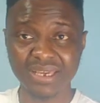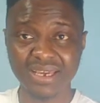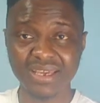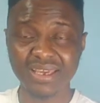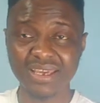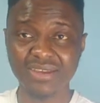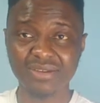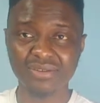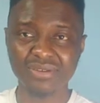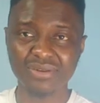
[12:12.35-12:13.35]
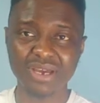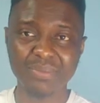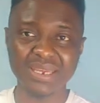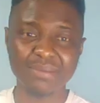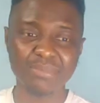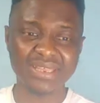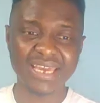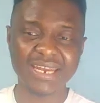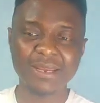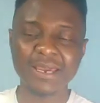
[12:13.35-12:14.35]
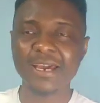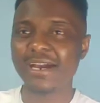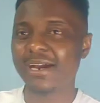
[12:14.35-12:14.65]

player. You know what I mean? But then,